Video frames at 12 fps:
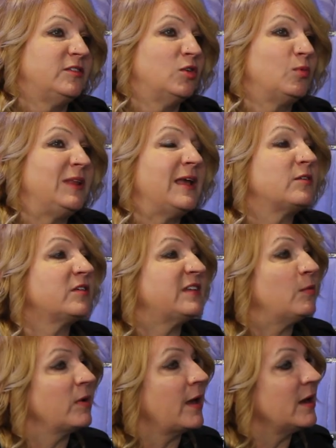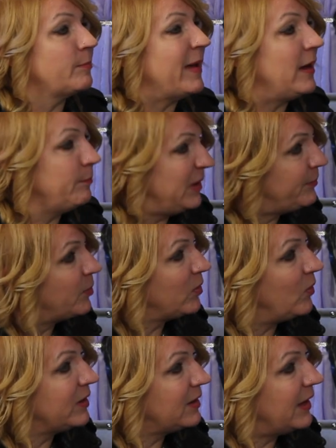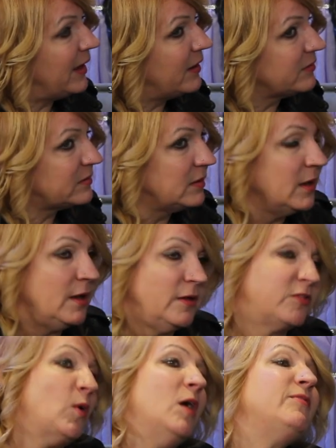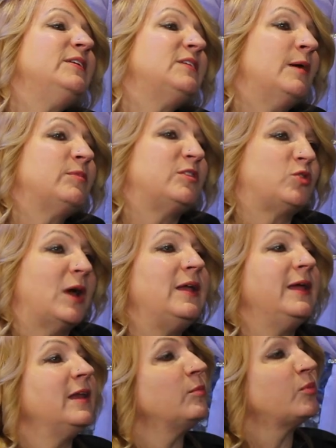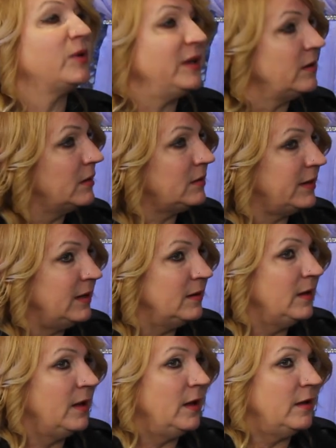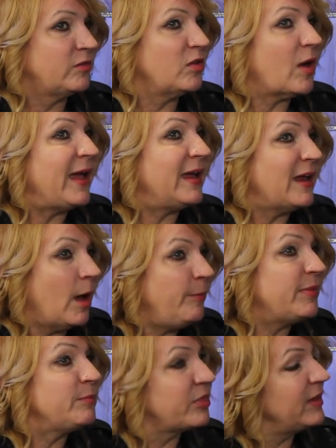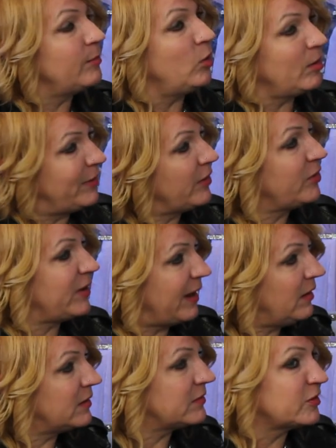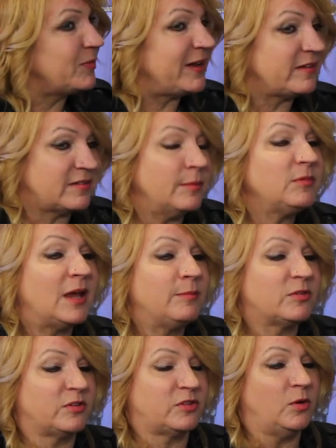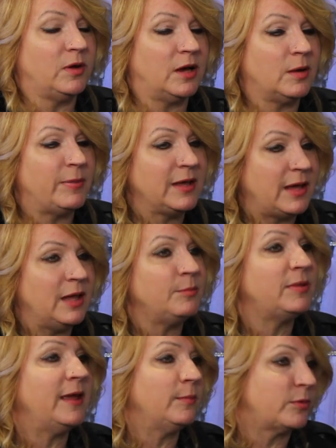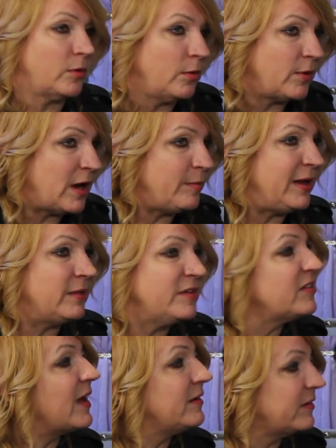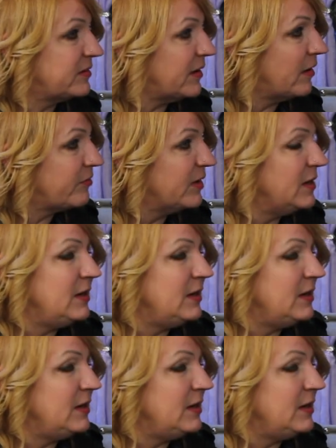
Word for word: to really understand what kind of people we're going to cast. So oftentimes I try to get in pretty early so I can help them think more about their characters, because sometimes they're so caught up in gameplay and programming and this kind of stuff